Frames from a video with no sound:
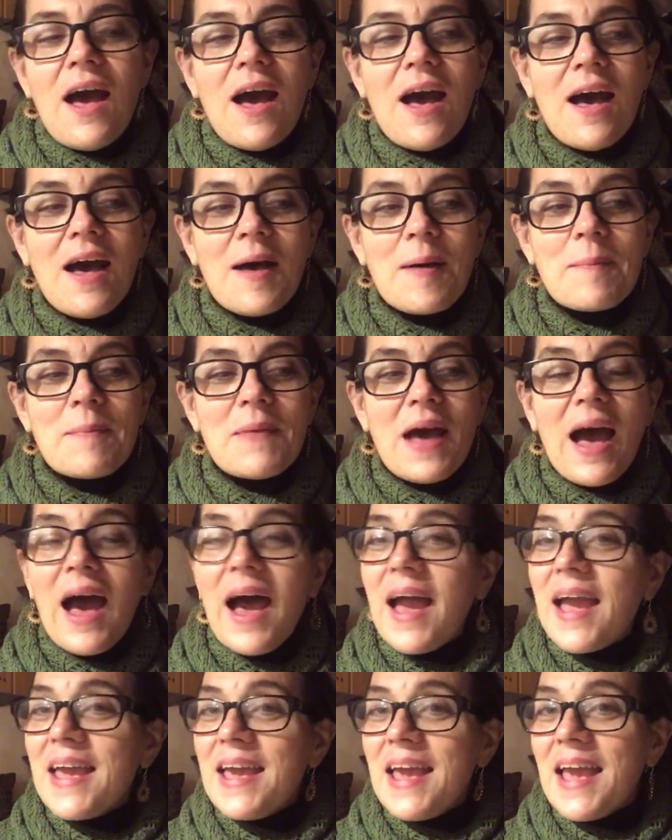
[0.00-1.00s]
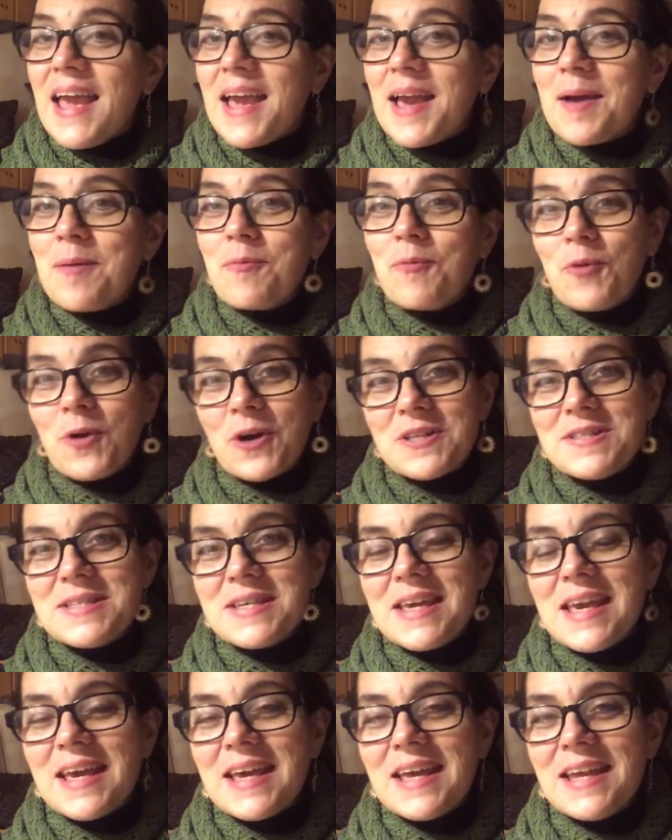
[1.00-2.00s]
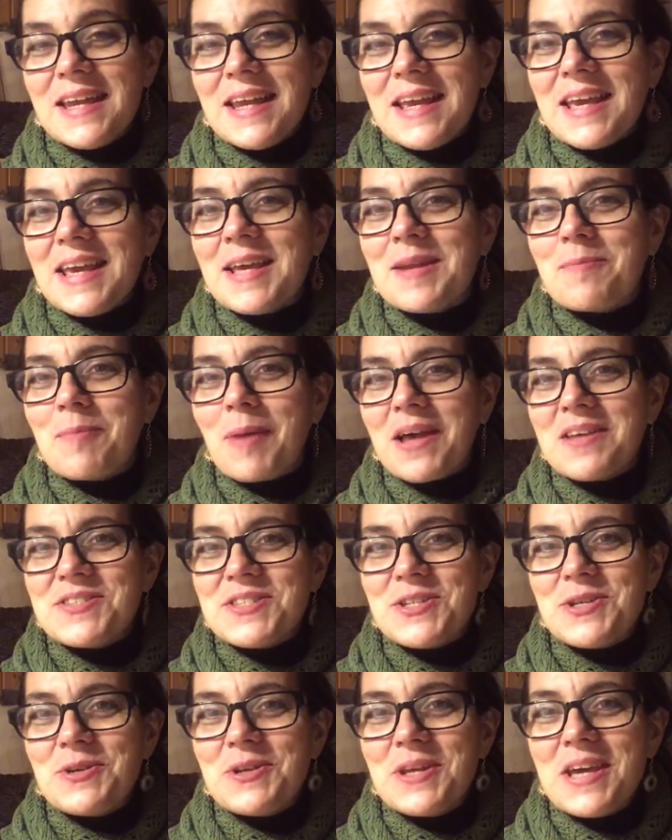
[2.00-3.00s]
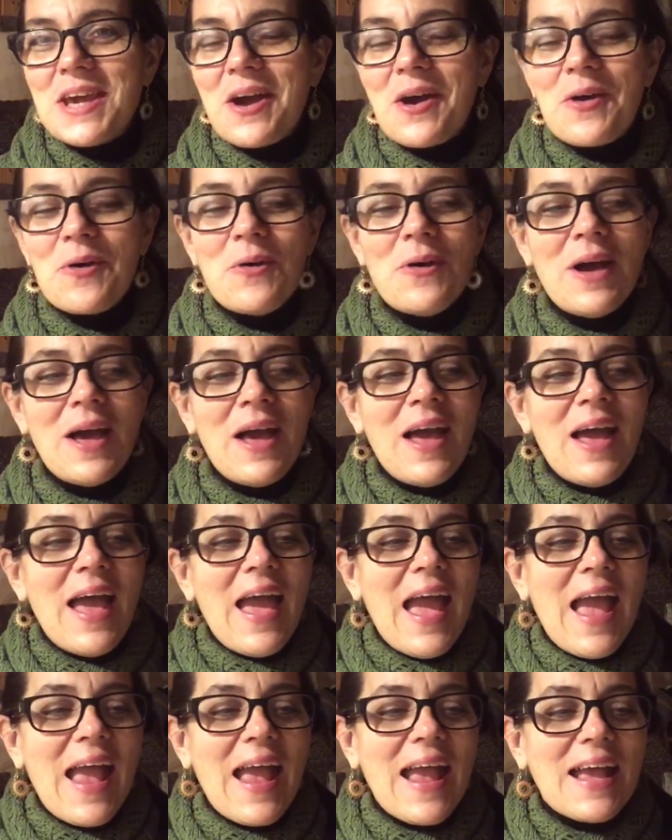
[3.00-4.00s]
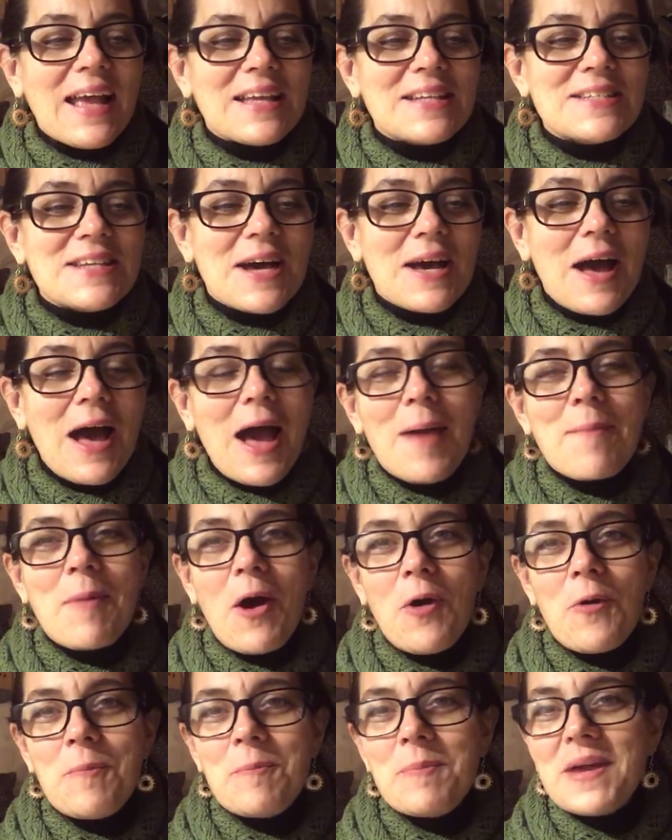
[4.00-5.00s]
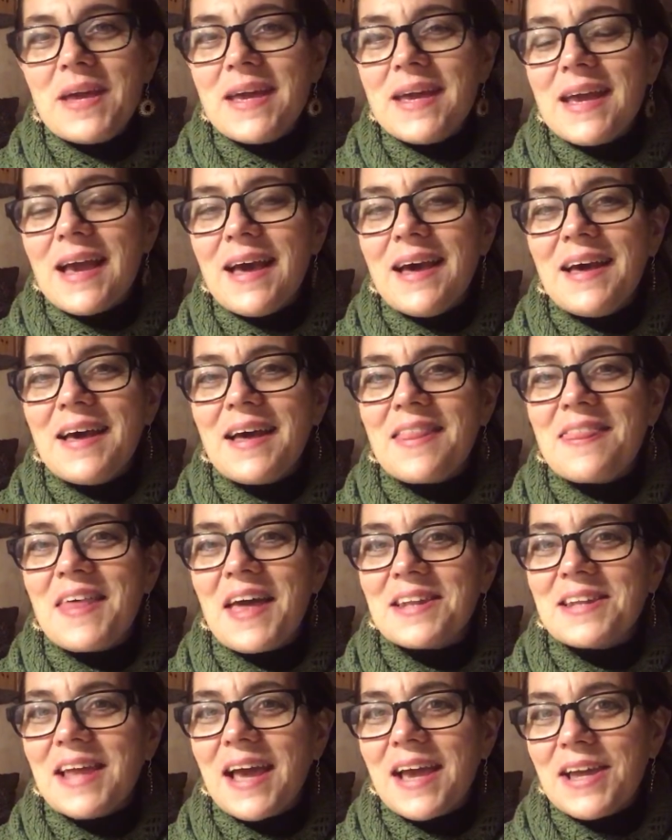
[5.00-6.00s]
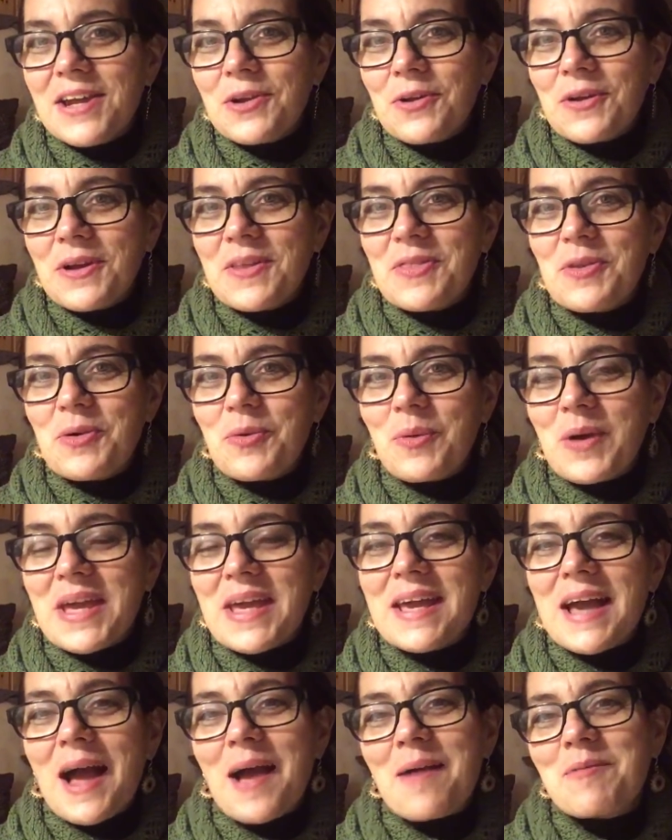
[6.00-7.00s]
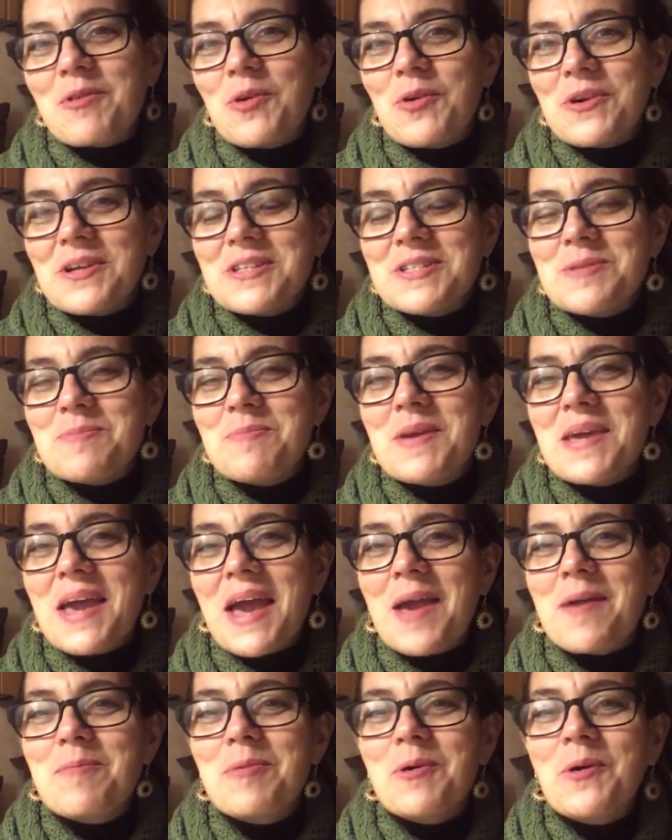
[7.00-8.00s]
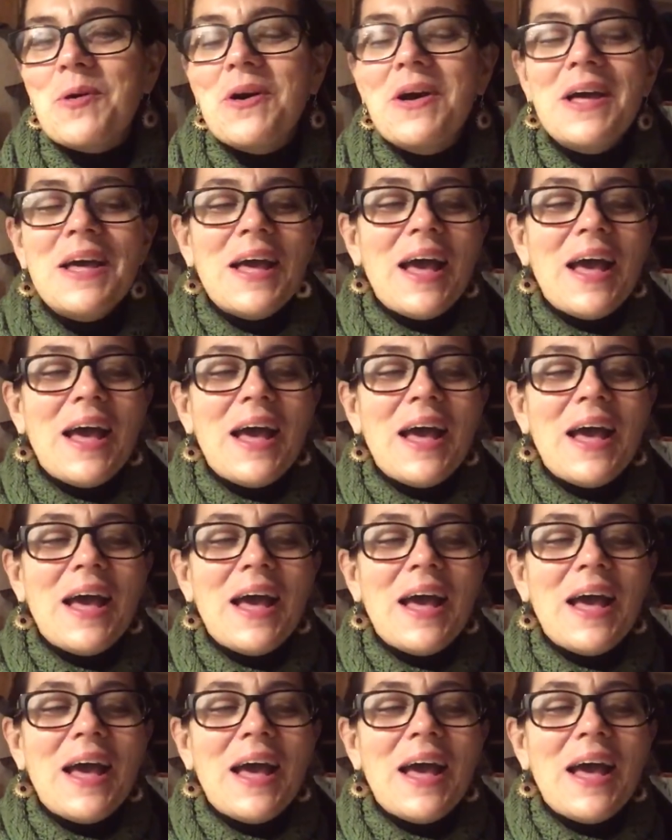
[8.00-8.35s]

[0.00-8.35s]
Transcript: I am once again in my studio and I'm hoping that later in the week I'm going to be able